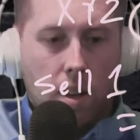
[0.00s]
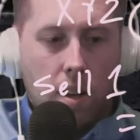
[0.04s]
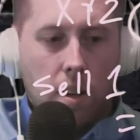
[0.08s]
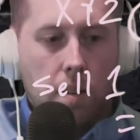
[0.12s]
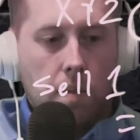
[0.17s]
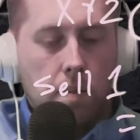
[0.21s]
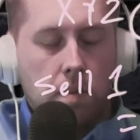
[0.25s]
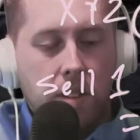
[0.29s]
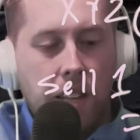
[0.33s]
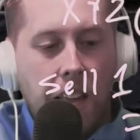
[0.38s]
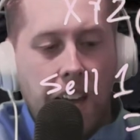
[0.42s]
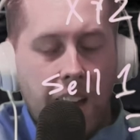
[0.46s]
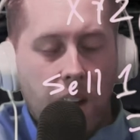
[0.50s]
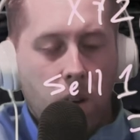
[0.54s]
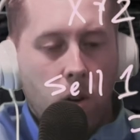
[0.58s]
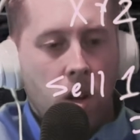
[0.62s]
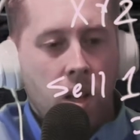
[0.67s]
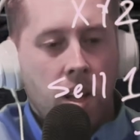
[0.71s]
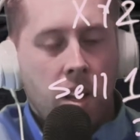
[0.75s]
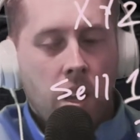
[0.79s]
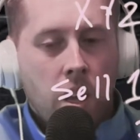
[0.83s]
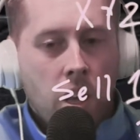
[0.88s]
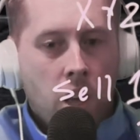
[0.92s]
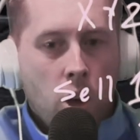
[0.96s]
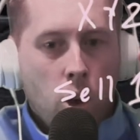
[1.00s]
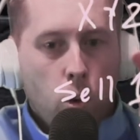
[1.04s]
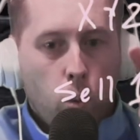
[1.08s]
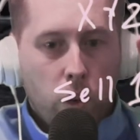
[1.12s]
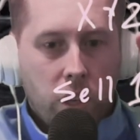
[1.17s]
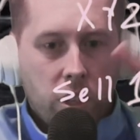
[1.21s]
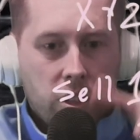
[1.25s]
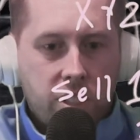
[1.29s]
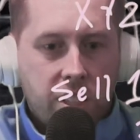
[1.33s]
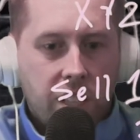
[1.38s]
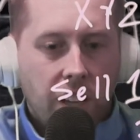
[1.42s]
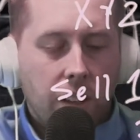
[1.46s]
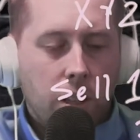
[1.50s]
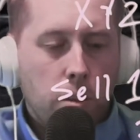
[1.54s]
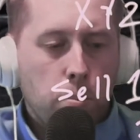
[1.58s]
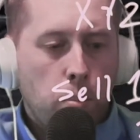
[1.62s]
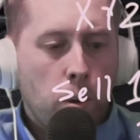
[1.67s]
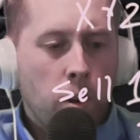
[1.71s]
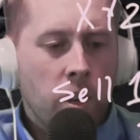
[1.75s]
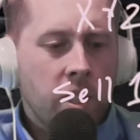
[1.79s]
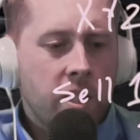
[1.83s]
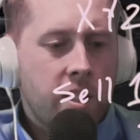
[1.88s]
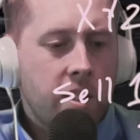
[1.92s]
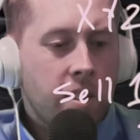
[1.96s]
Now, when you're selling
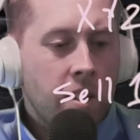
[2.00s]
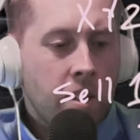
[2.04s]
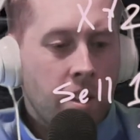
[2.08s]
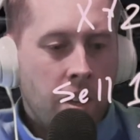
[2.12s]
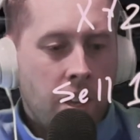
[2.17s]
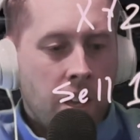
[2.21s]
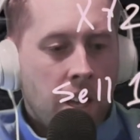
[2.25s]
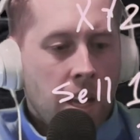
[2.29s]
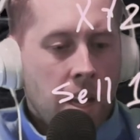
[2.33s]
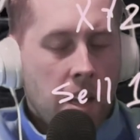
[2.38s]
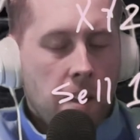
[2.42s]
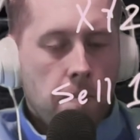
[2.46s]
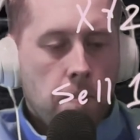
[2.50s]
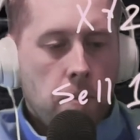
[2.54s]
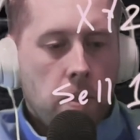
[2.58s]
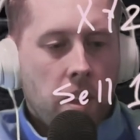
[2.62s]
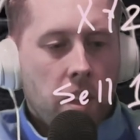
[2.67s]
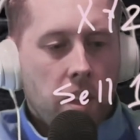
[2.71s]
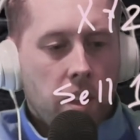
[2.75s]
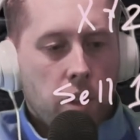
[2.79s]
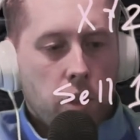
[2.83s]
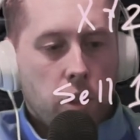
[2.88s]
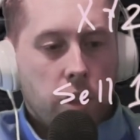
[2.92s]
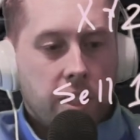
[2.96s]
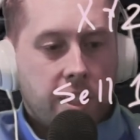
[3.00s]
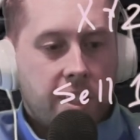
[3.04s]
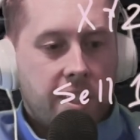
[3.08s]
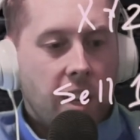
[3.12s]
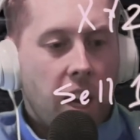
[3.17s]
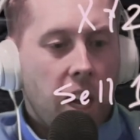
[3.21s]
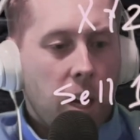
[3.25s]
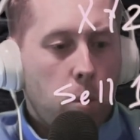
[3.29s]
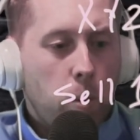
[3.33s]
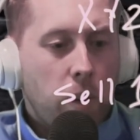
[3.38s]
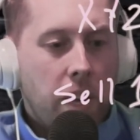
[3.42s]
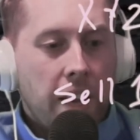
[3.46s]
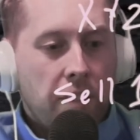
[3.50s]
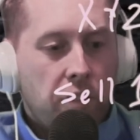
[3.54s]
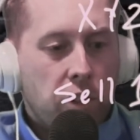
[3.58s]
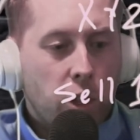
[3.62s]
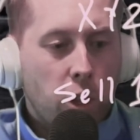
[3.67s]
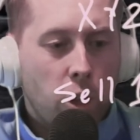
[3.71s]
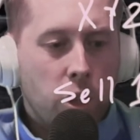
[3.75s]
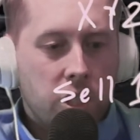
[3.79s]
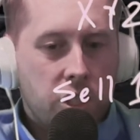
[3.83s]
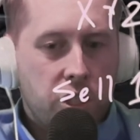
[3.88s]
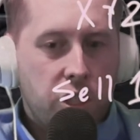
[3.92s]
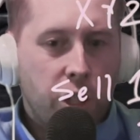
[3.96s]
puts, the stock would have to
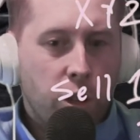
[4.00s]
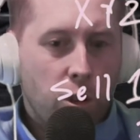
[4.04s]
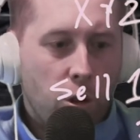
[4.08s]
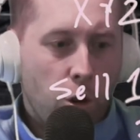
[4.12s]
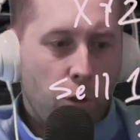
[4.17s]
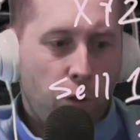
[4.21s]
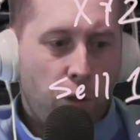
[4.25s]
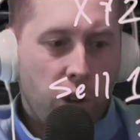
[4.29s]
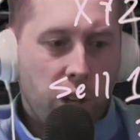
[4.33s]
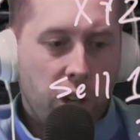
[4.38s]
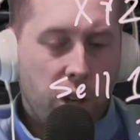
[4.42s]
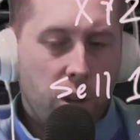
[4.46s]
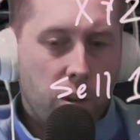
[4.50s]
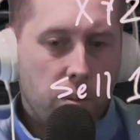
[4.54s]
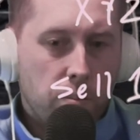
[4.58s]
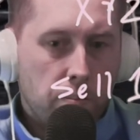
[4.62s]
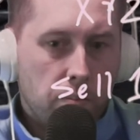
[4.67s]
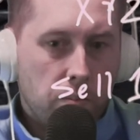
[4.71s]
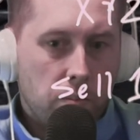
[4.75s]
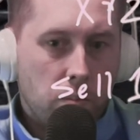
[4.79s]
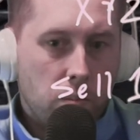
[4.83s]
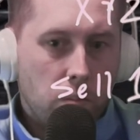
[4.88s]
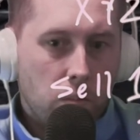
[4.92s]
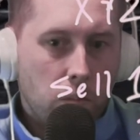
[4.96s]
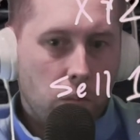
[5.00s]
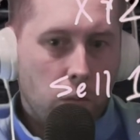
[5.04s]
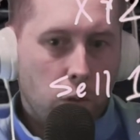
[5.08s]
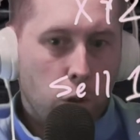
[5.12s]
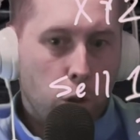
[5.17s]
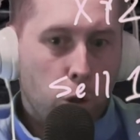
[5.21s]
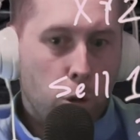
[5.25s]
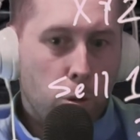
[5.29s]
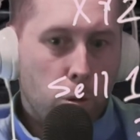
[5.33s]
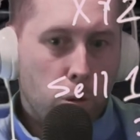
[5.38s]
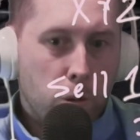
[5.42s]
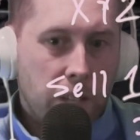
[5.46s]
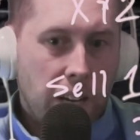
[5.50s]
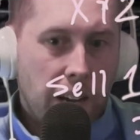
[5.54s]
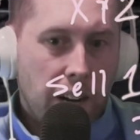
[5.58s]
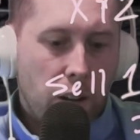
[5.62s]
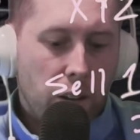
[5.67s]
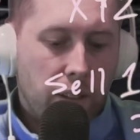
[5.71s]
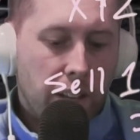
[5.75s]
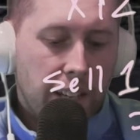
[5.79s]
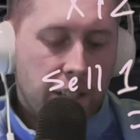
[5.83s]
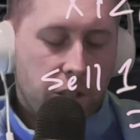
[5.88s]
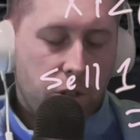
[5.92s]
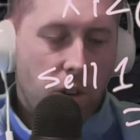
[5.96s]
go to zero for you to lose out
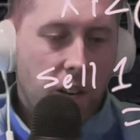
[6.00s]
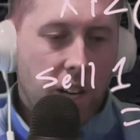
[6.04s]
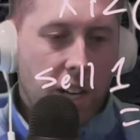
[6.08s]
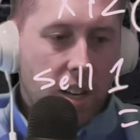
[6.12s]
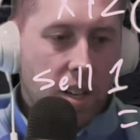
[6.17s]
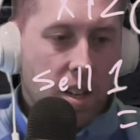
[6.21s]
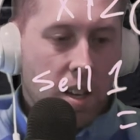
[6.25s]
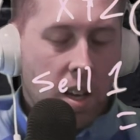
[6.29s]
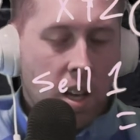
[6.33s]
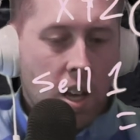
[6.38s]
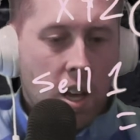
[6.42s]
on that trade.